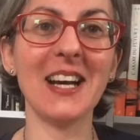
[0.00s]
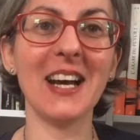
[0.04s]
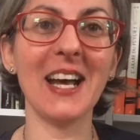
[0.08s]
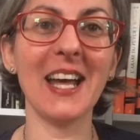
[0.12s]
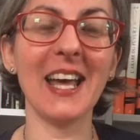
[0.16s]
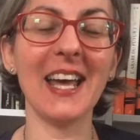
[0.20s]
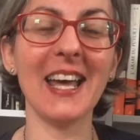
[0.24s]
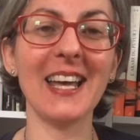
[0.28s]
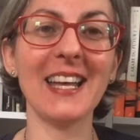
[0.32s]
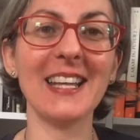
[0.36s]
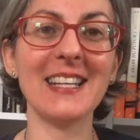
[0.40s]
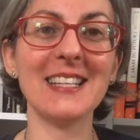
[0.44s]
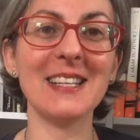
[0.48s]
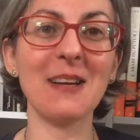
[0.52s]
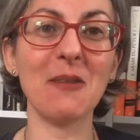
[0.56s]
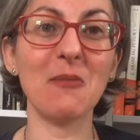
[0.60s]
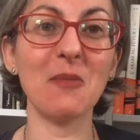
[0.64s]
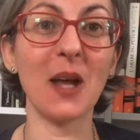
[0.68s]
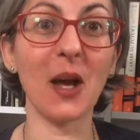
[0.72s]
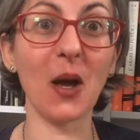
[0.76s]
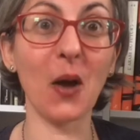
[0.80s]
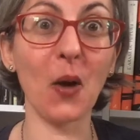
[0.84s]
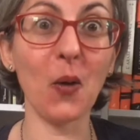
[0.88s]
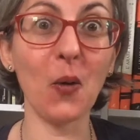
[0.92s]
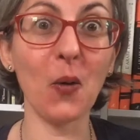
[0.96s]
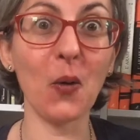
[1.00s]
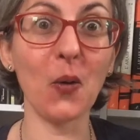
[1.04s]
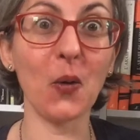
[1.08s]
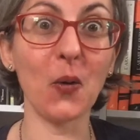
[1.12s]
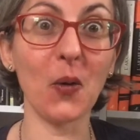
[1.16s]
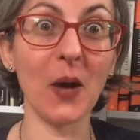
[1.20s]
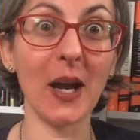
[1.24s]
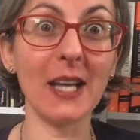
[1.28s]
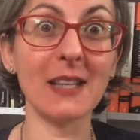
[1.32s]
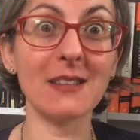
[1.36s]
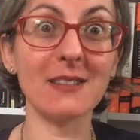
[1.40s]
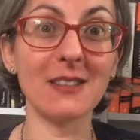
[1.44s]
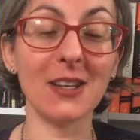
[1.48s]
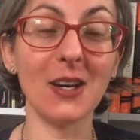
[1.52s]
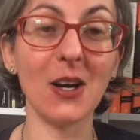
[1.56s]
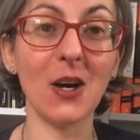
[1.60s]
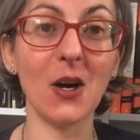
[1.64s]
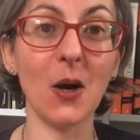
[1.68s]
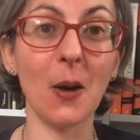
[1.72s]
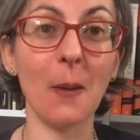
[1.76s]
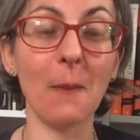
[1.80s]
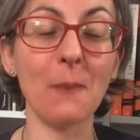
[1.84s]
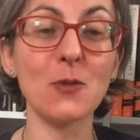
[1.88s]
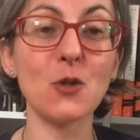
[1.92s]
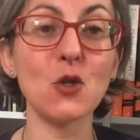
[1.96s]
and I'm like, oh great.
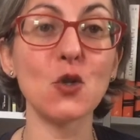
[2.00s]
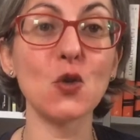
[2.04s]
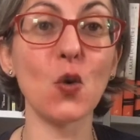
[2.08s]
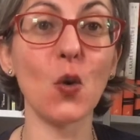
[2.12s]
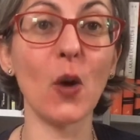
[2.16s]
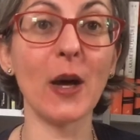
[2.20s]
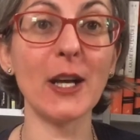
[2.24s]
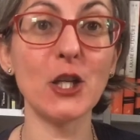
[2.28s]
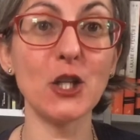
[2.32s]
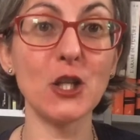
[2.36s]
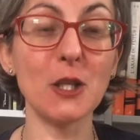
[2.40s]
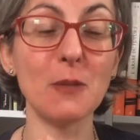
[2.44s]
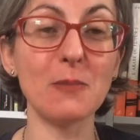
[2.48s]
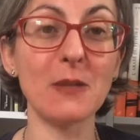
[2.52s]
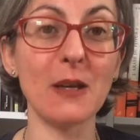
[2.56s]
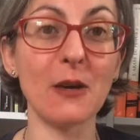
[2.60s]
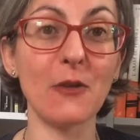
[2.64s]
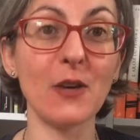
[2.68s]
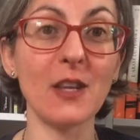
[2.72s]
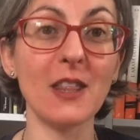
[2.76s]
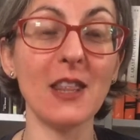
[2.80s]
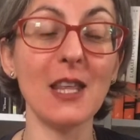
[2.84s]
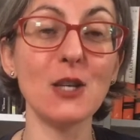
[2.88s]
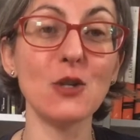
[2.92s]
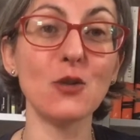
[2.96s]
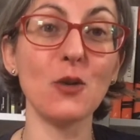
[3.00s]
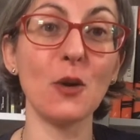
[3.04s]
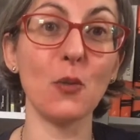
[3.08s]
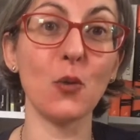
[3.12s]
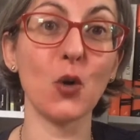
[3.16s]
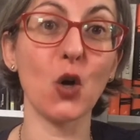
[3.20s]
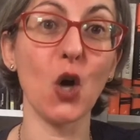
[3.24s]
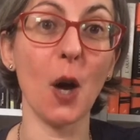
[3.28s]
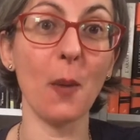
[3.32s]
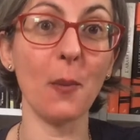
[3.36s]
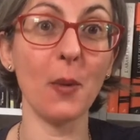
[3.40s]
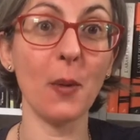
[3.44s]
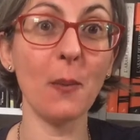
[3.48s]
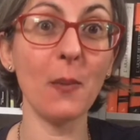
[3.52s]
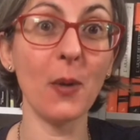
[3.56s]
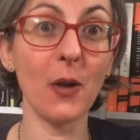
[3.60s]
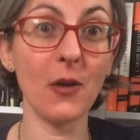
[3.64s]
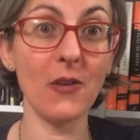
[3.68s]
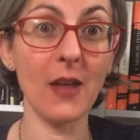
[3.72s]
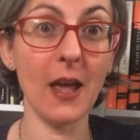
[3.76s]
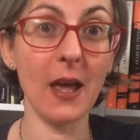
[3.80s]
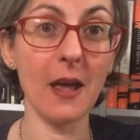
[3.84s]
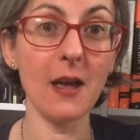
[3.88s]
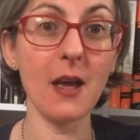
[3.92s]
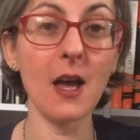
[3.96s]
So I shipped everything, so it will come on
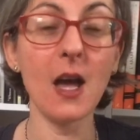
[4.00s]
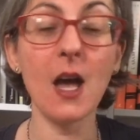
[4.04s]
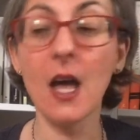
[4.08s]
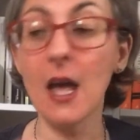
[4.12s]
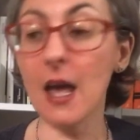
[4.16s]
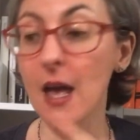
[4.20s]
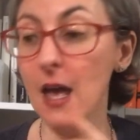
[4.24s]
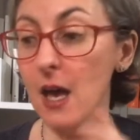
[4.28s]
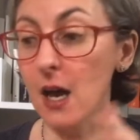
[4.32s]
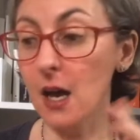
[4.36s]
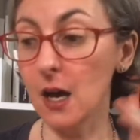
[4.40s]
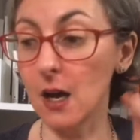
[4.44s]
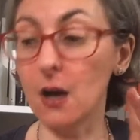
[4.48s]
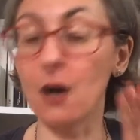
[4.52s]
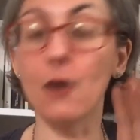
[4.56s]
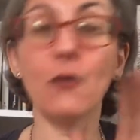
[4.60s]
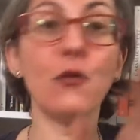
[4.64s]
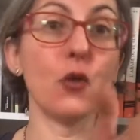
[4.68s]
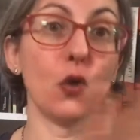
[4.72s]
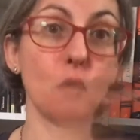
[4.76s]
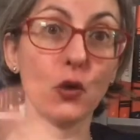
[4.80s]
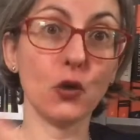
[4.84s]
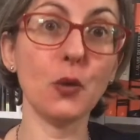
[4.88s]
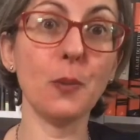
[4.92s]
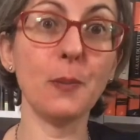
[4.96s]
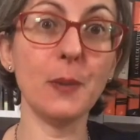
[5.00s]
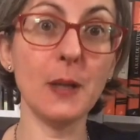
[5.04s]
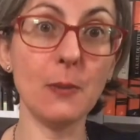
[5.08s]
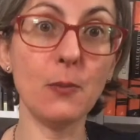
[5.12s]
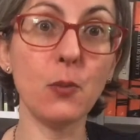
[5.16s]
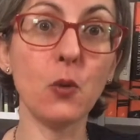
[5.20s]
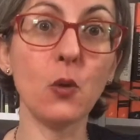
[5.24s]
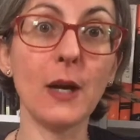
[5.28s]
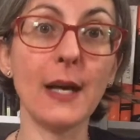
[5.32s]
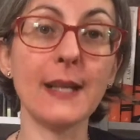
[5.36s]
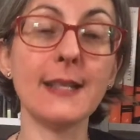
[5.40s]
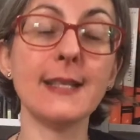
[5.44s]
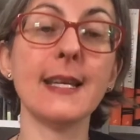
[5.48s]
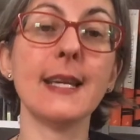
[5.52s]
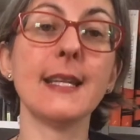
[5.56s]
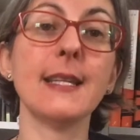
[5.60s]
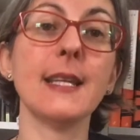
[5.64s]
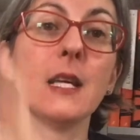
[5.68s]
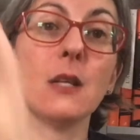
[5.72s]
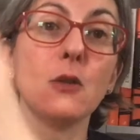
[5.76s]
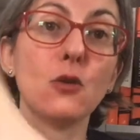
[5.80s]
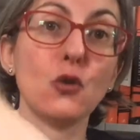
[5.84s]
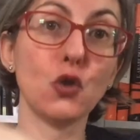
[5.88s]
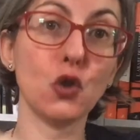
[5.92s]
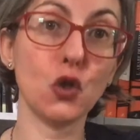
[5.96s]
Monday for the people
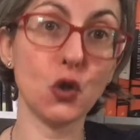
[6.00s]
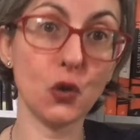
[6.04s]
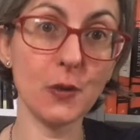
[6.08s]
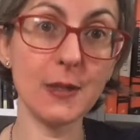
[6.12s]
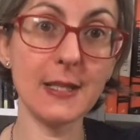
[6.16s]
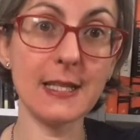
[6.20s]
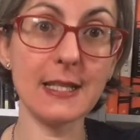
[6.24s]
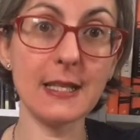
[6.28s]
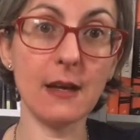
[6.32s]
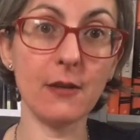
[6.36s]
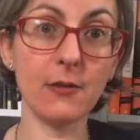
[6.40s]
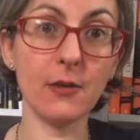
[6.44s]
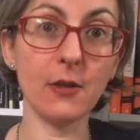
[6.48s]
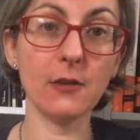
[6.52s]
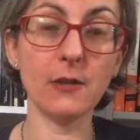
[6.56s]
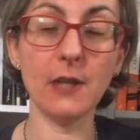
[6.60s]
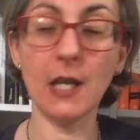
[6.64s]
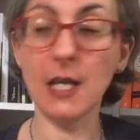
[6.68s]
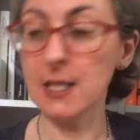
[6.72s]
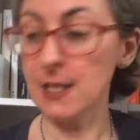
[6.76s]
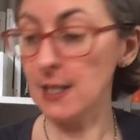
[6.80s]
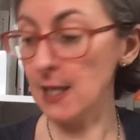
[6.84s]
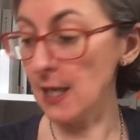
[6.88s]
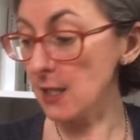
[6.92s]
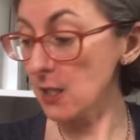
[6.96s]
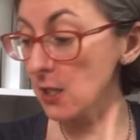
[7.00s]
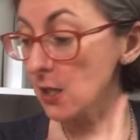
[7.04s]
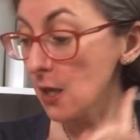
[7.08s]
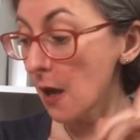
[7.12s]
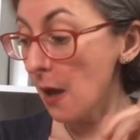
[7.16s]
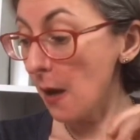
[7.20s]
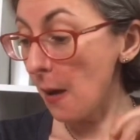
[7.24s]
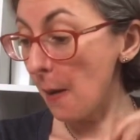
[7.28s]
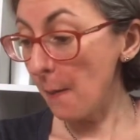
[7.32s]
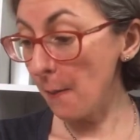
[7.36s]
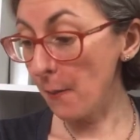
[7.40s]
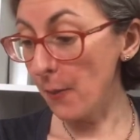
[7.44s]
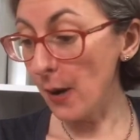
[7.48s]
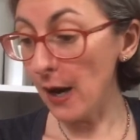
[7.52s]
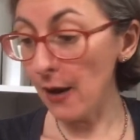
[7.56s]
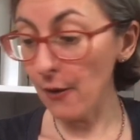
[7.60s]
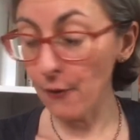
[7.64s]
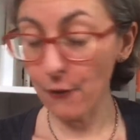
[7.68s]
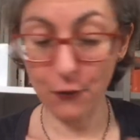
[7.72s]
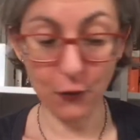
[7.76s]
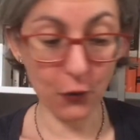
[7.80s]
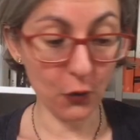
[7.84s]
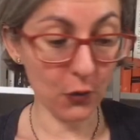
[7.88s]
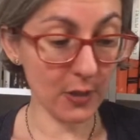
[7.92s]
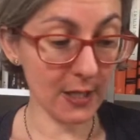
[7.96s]
attending the June 7th tastings. But
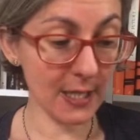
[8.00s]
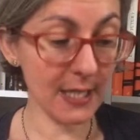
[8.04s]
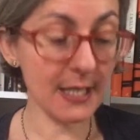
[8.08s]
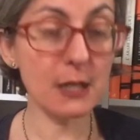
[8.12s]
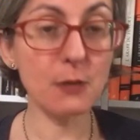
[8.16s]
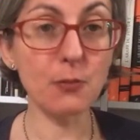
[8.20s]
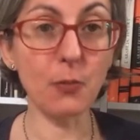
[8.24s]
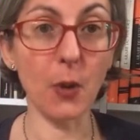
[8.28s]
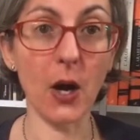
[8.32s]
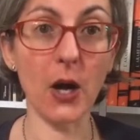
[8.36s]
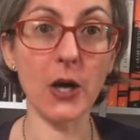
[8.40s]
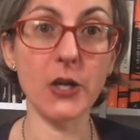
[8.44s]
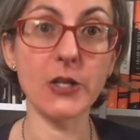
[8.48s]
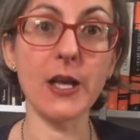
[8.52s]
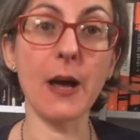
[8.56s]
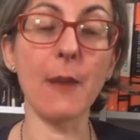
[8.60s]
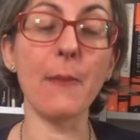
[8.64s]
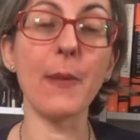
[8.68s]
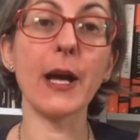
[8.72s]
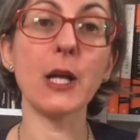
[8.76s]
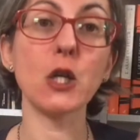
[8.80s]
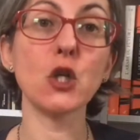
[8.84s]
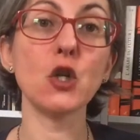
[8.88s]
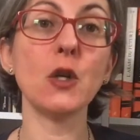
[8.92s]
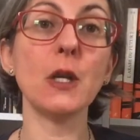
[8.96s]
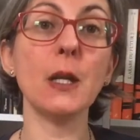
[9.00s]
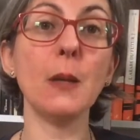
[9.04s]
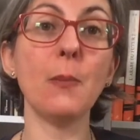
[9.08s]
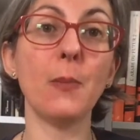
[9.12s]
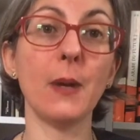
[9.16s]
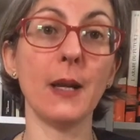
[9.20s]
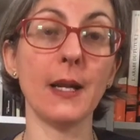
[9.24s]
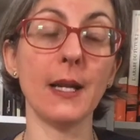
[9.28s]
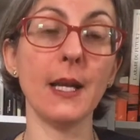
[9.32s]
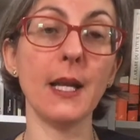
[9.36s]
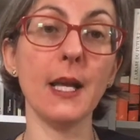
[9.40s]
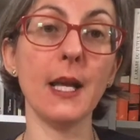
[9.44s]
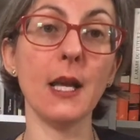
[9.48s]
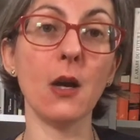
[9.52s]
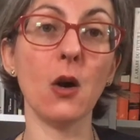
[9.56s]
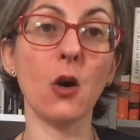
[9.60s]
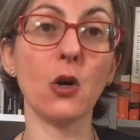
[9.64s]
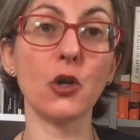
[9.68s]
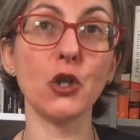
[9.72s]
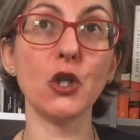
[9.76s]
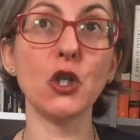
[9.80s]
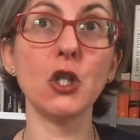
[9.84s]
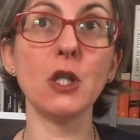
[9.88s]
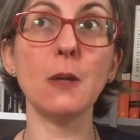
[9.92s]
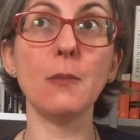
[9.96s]
for these bars, I'm actually planning on
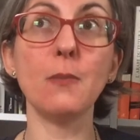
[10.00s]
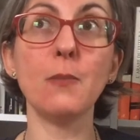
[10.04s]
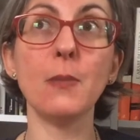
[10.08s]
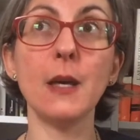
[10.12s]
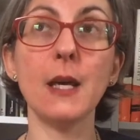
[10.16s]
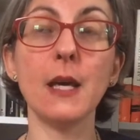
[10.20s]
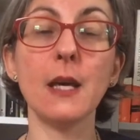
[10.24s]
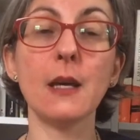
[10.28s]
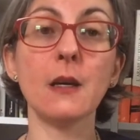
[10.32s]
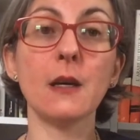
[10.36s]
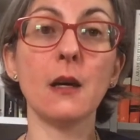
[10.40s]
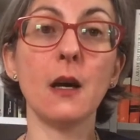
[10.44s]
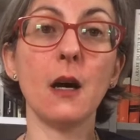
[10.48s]
shipping